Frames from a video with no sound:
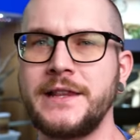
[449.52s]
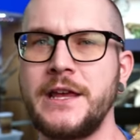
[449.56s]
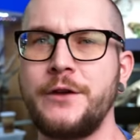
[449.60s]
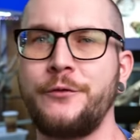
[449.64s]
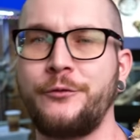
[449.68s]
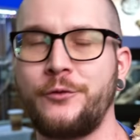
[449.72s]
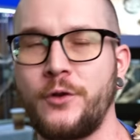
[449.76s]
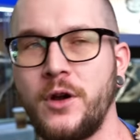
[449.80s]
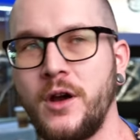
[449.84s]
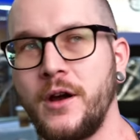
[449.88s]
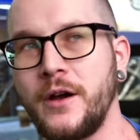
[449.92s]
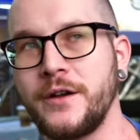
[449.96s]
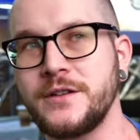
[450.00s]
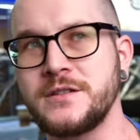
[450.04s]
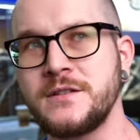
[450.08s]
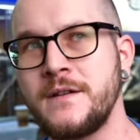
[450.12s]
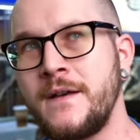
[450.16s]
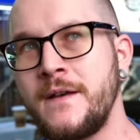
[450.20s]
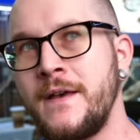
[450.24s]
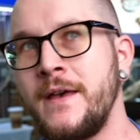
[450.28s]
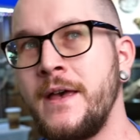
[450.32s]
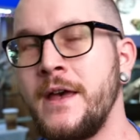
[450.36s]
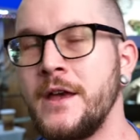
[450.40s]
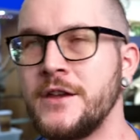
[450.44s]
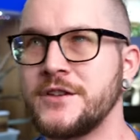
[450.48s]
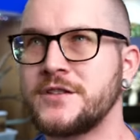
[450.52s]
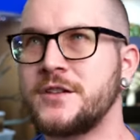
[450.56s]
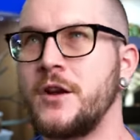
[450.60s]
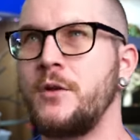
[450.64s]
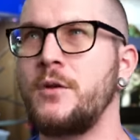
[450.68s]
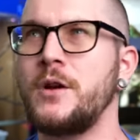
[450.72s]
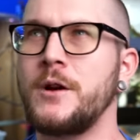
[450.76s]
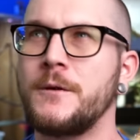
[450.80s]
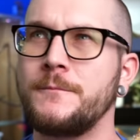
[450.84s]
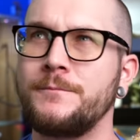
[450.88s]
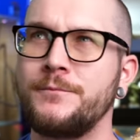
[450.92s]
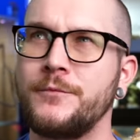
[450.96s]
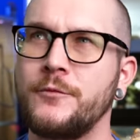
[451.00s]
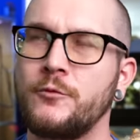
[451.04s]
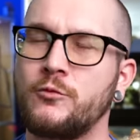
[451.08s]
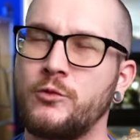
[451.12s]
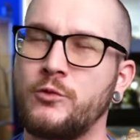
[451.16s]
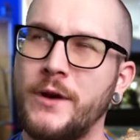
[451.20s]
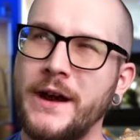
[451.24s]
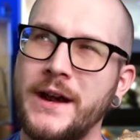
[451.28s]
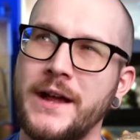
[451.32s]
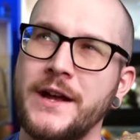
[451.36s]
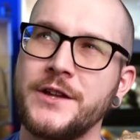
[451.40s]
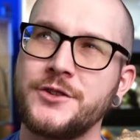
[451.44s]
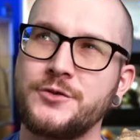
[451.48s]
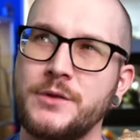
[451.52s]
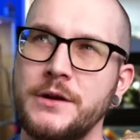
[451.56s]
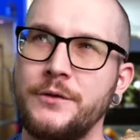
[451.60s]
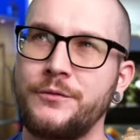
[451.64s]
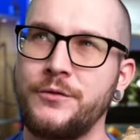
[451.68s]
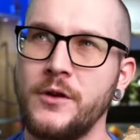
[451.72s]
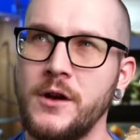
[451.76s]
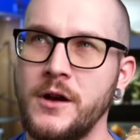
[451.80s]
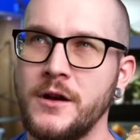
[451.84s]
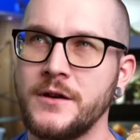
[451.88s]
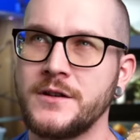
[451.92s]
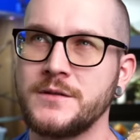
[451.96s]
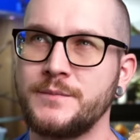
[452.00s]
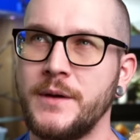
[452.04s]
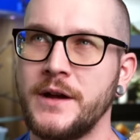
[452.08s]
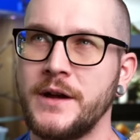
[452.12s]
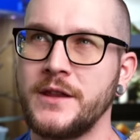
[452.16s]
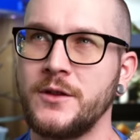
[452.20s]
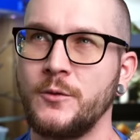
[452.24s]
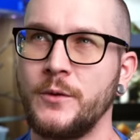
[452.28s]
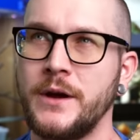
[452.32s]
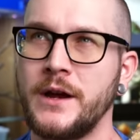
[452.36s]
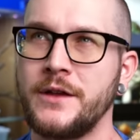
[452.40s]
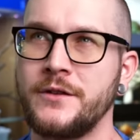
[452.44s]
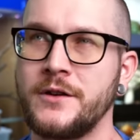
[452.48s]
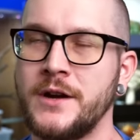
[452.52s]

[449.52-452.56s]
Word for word: leaf frogs. So are red-eyed tree frogs, by the way.